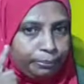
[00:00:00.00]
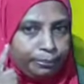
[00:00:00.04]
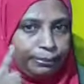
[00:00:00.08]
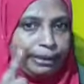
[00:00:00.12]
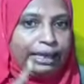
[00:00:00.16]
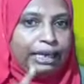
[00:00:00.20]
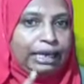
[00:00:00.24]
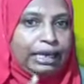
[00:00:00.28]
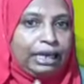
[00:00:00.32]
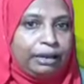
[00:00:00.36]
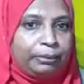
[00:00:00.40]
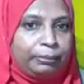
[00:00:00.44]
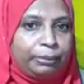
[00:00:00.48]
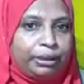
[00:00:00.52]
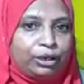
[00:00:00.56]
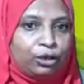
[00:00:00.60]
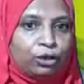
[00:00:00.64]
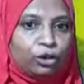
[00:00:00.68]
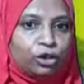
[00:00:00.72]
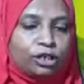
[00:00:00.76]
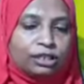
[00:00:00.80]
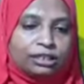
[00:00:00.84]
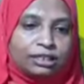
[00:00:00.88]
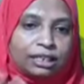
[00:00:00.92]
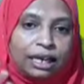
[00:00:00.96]
mainly
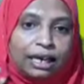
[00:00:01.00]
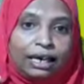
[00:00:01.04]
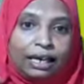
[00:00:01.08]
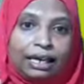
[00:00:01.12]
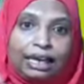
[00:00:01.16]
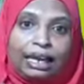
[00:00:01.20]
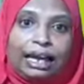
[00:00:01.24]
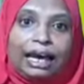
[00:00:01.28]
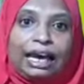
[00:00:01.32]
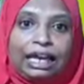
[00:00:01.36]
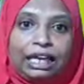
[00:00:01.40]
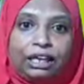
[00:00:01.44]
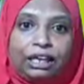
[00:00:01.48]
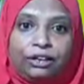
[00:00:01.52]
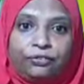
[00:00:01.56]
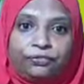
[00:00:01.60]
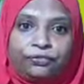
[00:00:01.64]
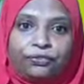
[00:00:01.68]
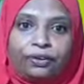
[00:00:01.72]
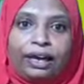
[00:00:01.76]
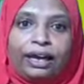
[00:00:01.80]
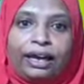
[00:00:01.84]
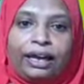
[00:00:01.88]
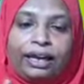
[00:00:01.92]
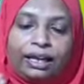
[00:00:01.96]
because
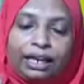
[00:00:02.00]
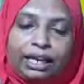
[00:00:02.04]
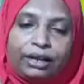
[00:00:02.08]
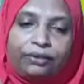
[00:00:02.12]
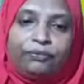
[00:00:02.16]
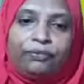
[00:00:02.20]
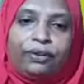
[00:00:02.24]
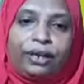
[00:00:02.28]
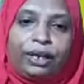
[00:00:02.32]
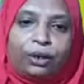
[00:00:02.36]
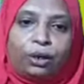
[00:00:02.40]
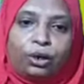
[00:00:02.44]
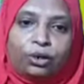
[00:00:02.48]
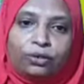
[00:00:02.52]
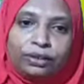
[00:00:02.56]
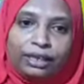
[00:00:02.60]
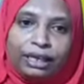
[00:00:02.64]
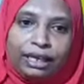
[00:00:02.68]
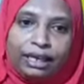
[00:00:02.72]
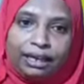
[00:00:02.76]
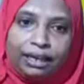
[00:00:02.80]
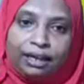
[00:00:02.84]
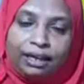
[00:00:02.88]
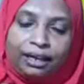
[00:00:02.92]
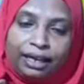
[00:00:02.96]
life and every
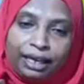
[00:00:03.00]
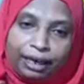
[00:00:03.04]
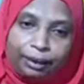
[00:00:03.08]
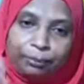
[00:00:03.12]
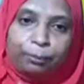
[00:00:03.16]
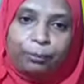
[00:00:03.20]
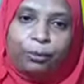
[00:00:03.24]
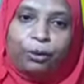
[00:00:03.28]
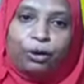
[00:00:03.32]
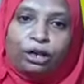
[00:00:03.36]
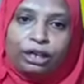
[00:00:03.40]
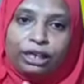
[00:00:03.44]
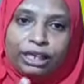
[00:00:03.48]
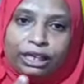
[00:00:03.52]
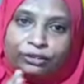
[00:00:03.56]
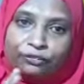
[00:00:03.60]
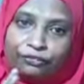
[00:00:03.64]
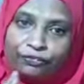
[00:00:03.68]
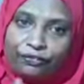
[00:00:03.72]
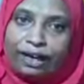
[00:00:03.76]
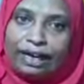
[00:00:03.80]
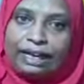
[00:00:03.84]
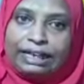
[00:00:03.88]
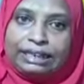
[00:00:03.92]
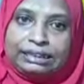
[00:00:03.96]
other
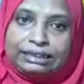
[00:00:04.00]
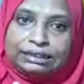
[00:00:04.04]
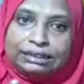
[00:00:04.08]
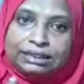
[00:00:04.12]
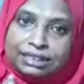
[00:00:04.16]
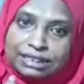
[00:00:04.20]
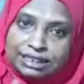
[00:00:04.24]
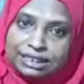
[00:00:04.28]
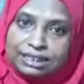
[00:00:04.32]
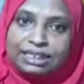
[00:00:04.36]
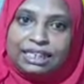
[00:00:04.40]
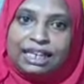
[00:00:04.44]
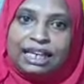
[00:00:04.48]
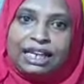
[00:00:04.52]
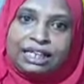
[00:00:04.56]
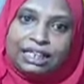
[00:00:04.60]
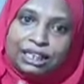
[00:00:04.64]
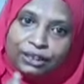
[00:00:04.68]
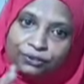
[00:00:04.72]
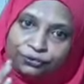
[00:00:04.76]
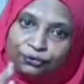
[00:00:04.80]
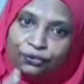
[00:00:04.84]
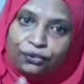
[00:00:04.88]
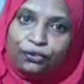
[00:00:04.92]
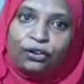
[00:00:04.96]
important factors
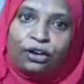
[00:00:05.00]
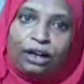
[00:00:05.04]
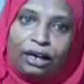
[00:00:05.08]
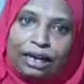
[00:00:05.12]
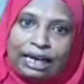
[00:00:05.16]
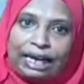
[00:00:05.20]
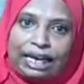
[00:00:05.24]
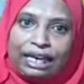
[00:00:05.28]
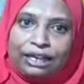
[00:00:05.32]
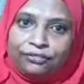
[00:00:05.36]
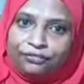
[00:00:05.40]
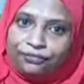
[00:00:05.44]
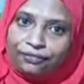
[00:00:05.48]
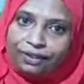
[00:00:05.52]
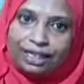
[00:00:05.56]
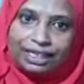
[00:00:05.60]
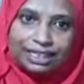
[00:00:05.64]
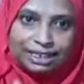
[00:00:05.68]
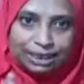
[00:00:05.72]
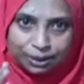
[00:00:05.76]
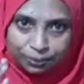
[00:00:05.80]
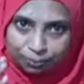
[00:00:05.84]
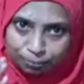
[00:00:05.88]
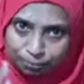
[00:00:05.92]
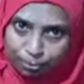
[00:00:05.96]
needed for life
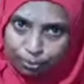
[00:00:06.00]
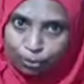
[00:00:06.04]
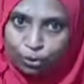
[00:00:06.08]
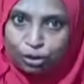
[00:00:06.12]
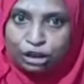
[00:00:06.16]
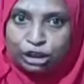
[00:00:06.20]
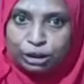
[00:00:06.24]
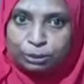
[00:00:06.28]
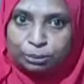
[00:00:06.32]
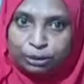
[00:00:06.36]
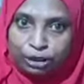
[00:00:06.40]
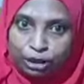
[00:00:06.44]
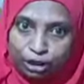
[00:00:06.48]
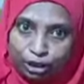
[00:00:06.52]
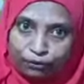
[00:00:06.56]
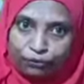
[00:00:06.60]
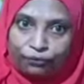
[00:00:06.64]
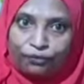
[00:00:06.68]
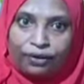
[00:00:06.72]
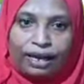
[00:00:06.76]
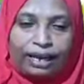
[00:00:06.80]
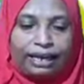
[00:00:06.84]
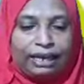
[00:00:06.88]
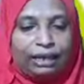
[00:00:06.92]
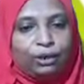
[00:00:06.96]
is possible to
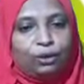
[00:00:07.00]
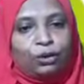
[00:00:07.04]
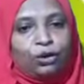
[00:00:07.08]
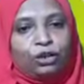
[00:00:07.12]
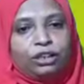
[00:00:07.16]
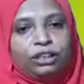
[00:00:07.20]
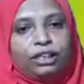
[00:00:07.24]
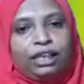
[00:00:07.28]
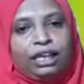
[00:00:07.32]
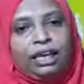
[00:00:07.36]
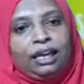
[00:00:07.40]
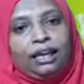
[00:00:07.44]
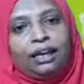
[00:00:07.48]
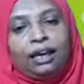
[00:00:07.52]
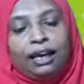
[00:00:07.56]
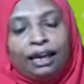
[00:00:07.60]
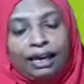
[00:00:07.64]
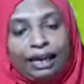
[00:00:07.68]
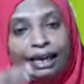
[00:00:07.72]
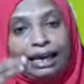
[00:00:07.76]
find on the